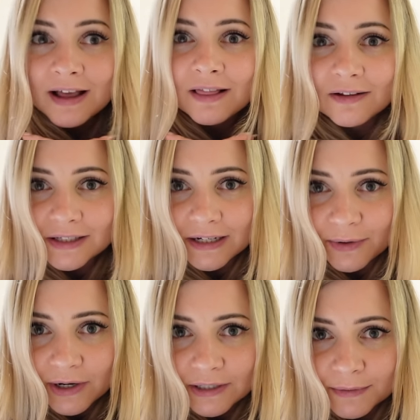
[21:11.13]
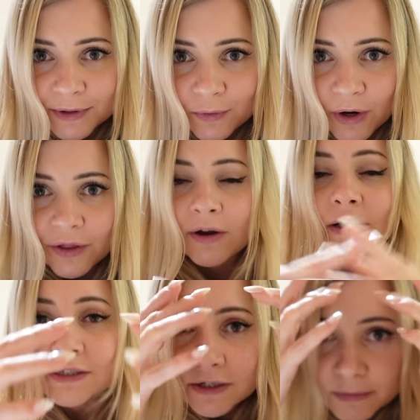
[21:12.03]
Looks like we got some good weather.
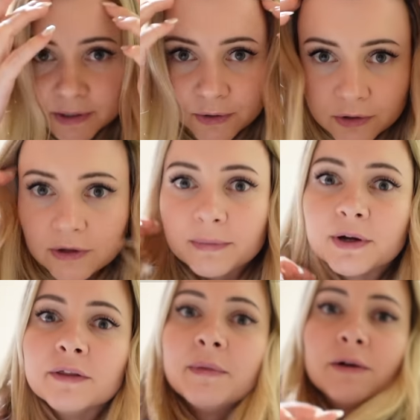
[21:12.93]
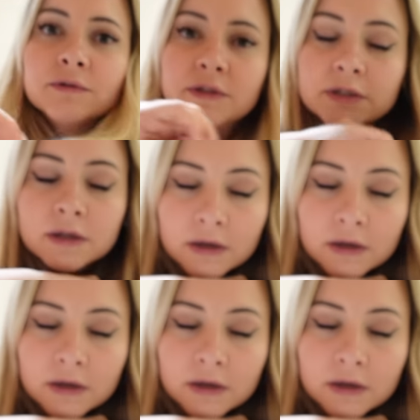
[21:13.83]
It's a little bit cooler up here in the mountains.